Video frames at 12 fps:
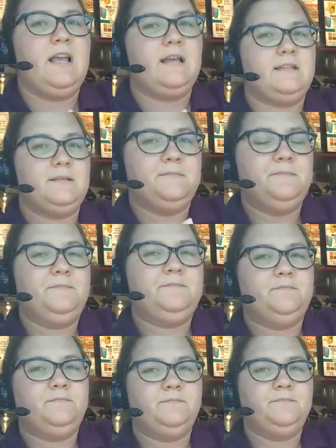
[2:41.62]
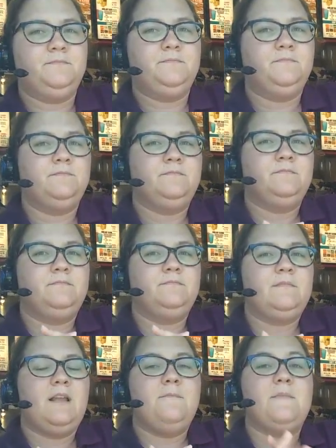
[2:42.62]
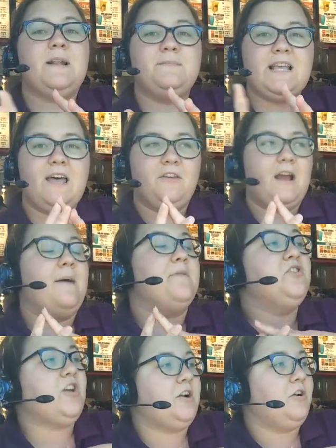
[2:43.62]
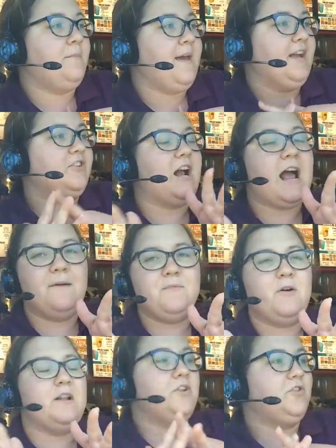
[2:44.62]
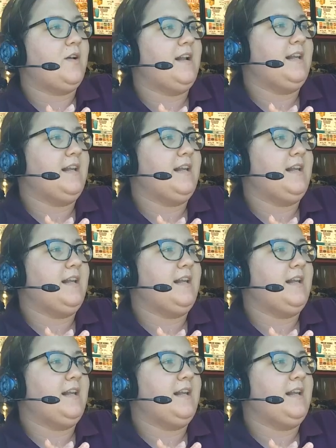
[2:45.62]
Yes. Okay. And your name is Heather. Heather. Heather. Okay. Heather. okay. Let me explain.